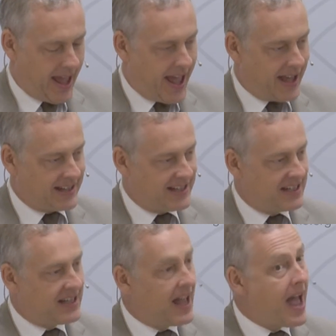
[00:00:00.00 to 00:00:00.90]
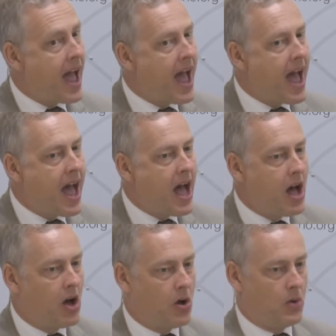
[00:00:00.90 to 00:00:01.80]
Access,
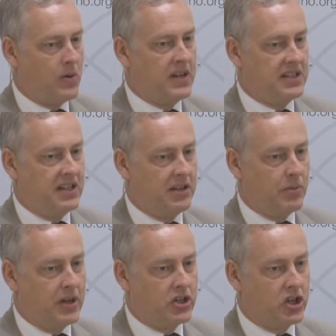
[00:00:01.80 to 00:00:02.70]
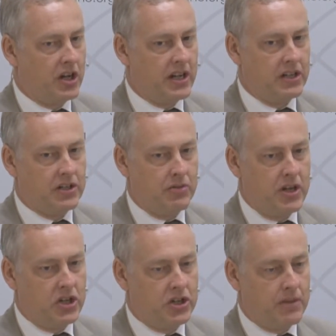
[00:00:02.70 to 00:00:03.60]
how is it that we are trying to
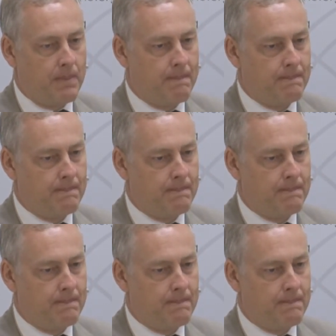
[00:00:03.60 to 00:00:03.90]
reach them?